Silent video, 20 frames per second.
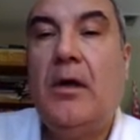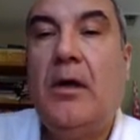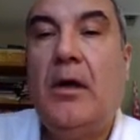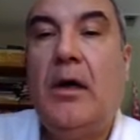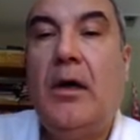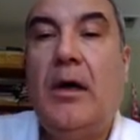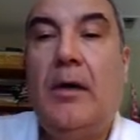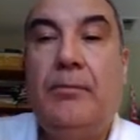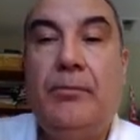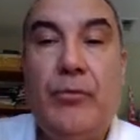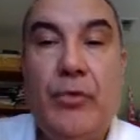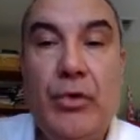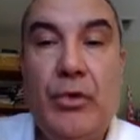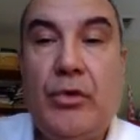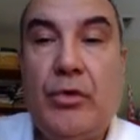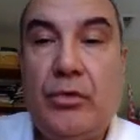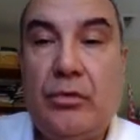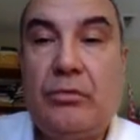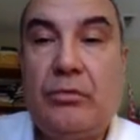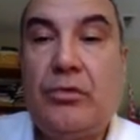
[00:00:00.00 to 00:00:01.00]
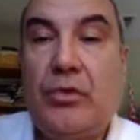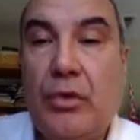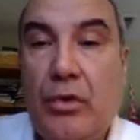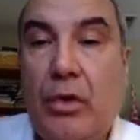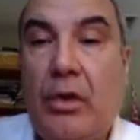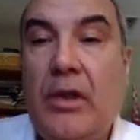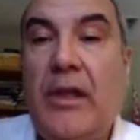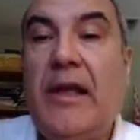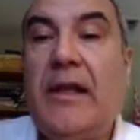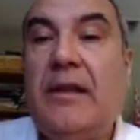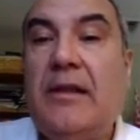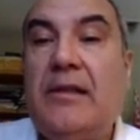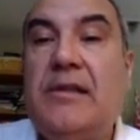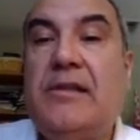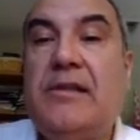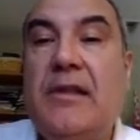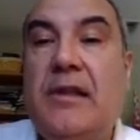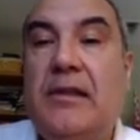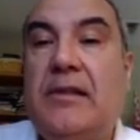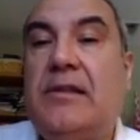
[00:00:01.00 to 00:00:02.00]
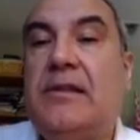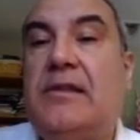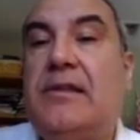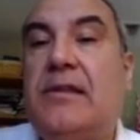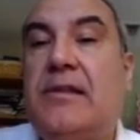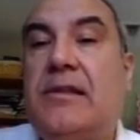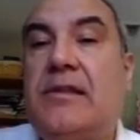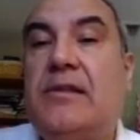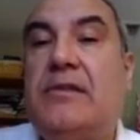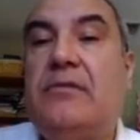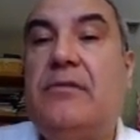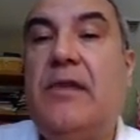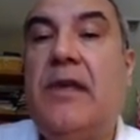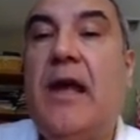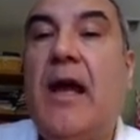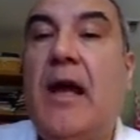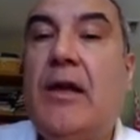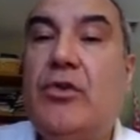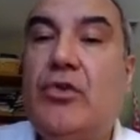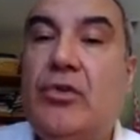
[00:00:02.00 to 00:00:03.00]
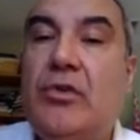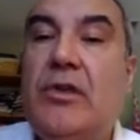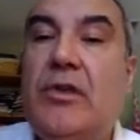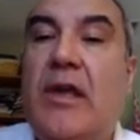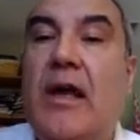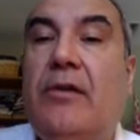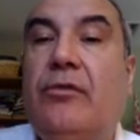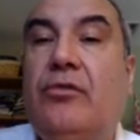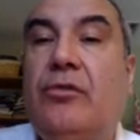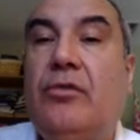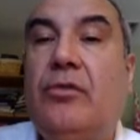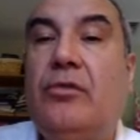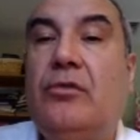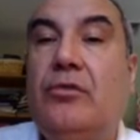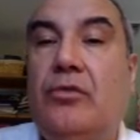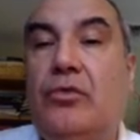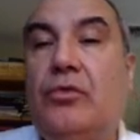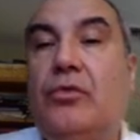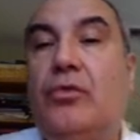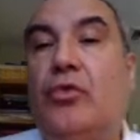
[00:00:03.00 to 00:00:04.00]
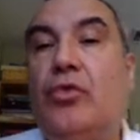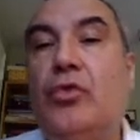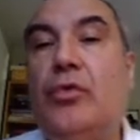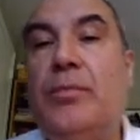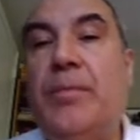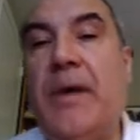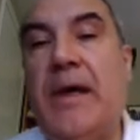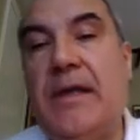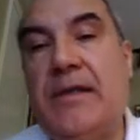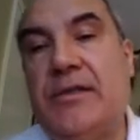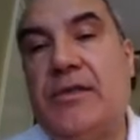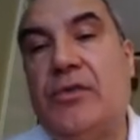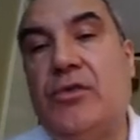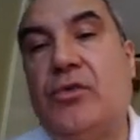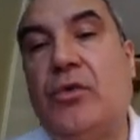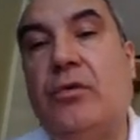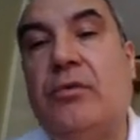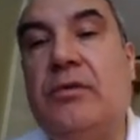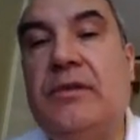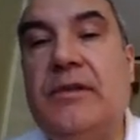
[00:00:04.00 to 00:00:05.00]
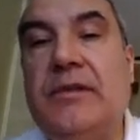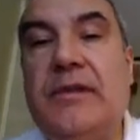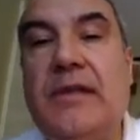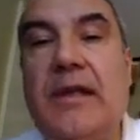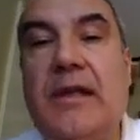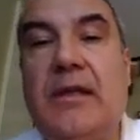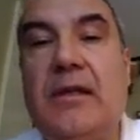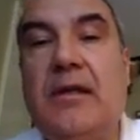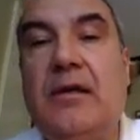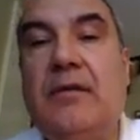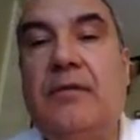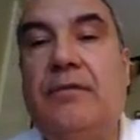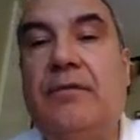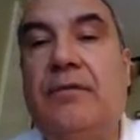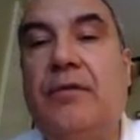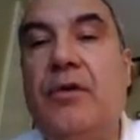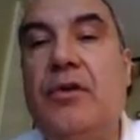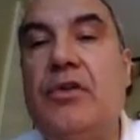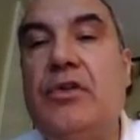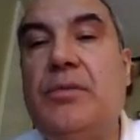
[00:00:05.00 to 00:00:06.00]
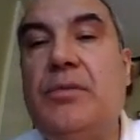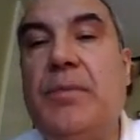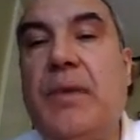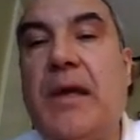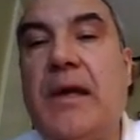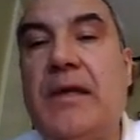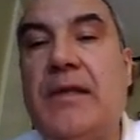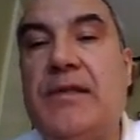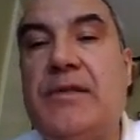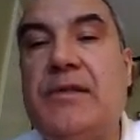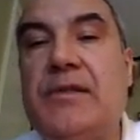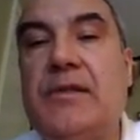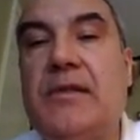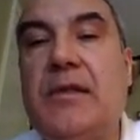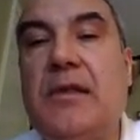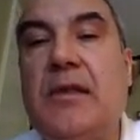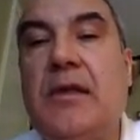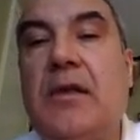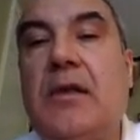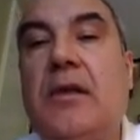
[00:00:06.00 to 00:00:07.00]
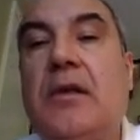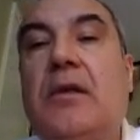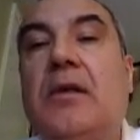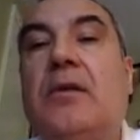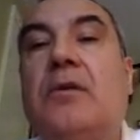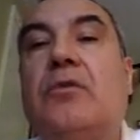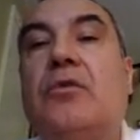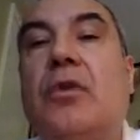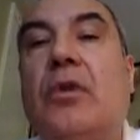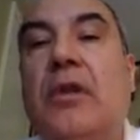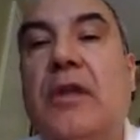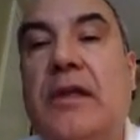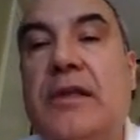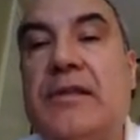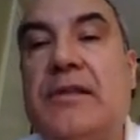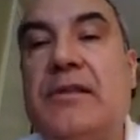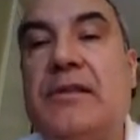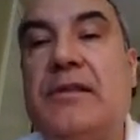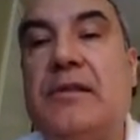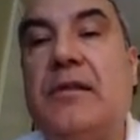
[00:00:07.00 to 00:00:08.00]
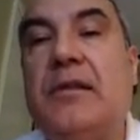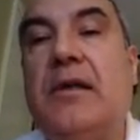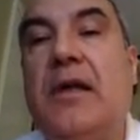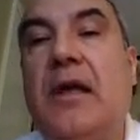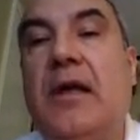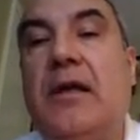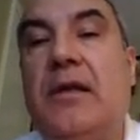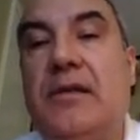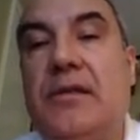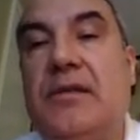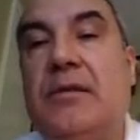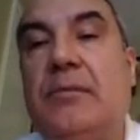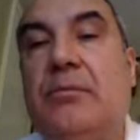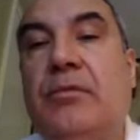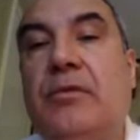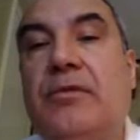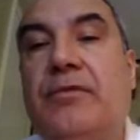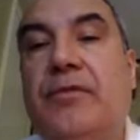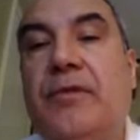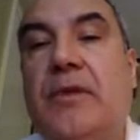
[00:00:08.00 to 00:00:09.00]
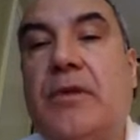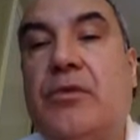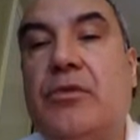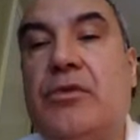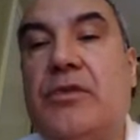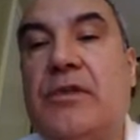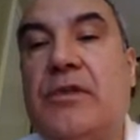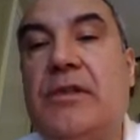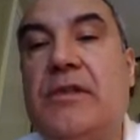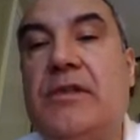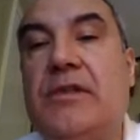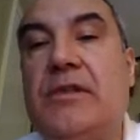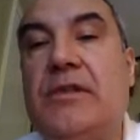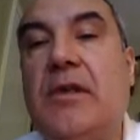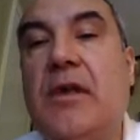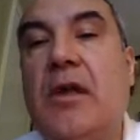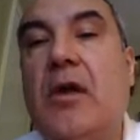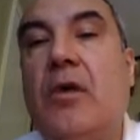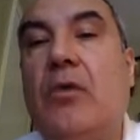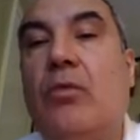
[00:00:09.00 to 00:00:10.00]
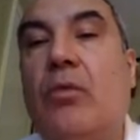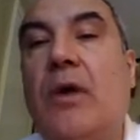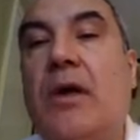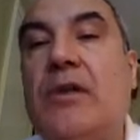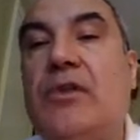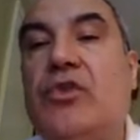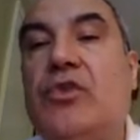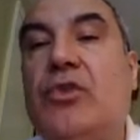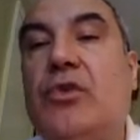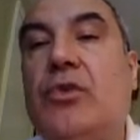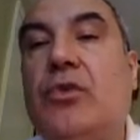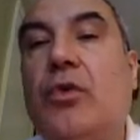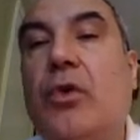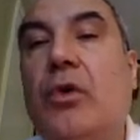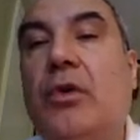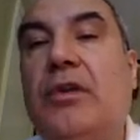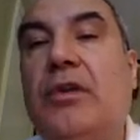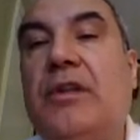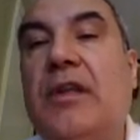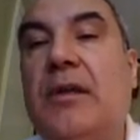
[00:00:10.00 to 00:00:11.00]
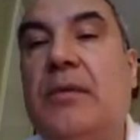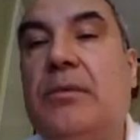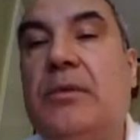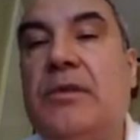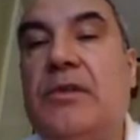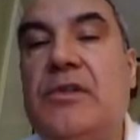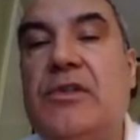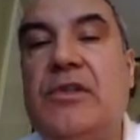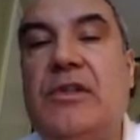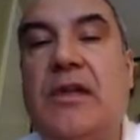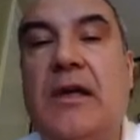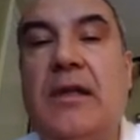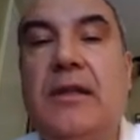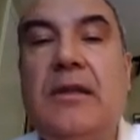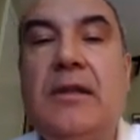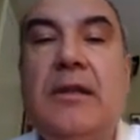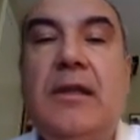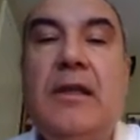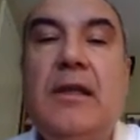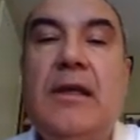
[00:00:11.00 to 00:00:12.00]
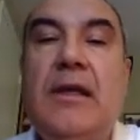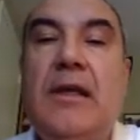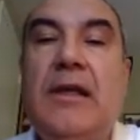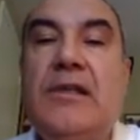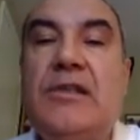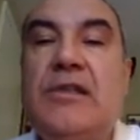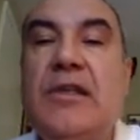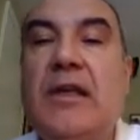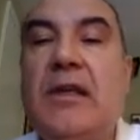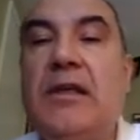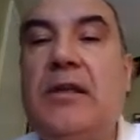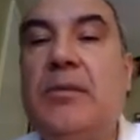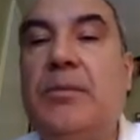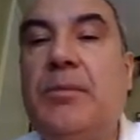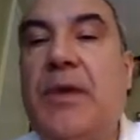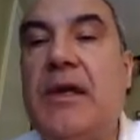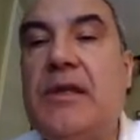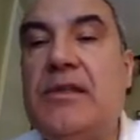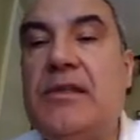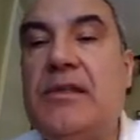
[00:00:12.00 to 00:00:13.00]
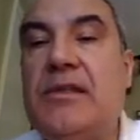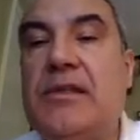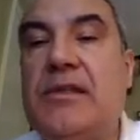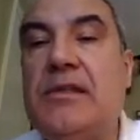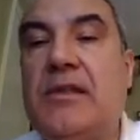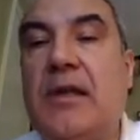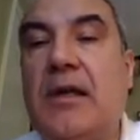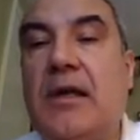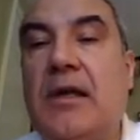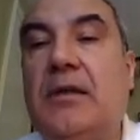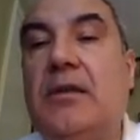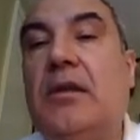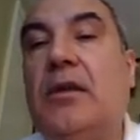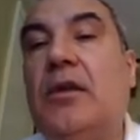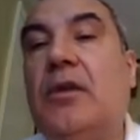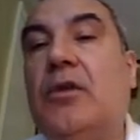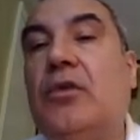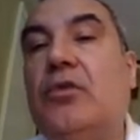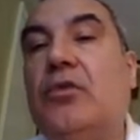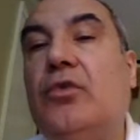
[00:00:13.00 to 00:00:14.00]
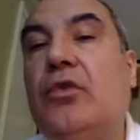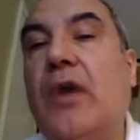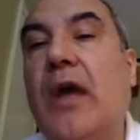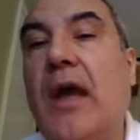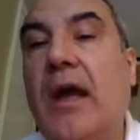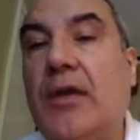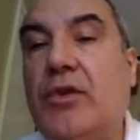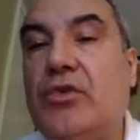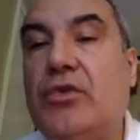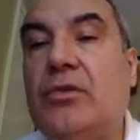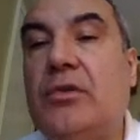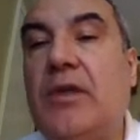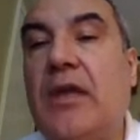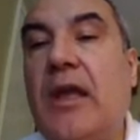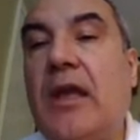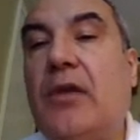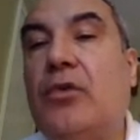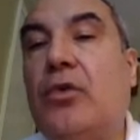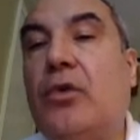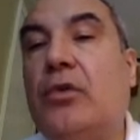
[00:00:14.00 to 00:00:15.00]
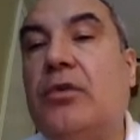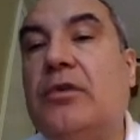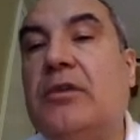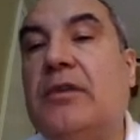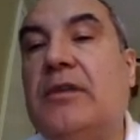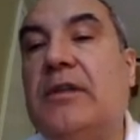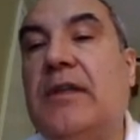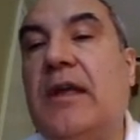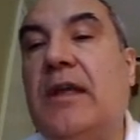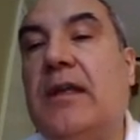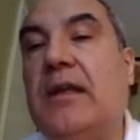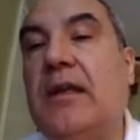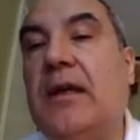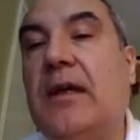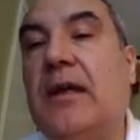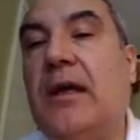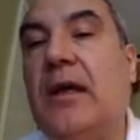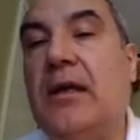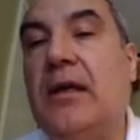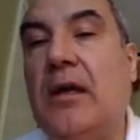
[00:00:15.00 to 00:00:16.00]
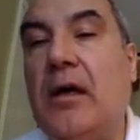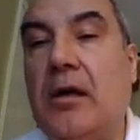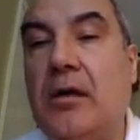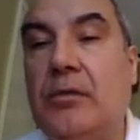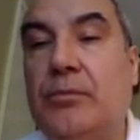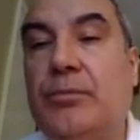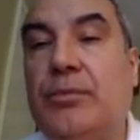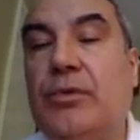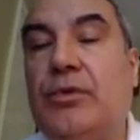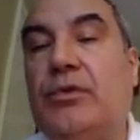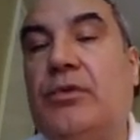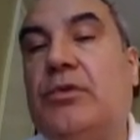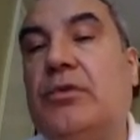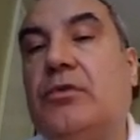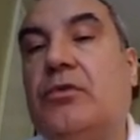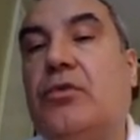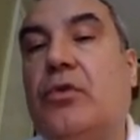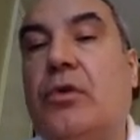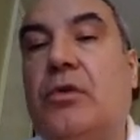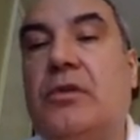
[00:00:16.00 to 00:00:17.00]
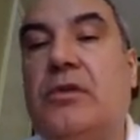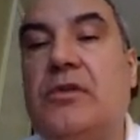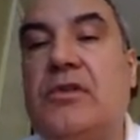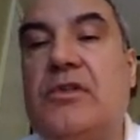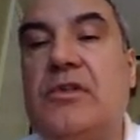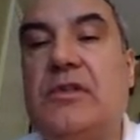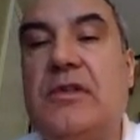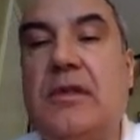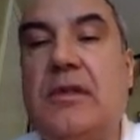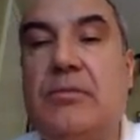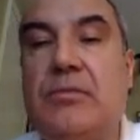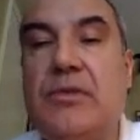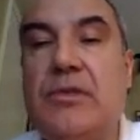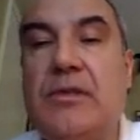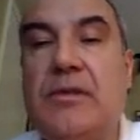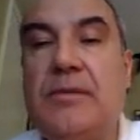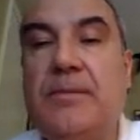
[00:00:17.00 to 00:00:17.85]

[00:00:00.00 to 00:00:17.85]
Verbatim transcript: Uh, to, to collect the statistics, we actually have to do two passes over the data. First pass collects the symbol frequencies. Once the code table is done, a second pass is done to actually encode the data and output coded streams.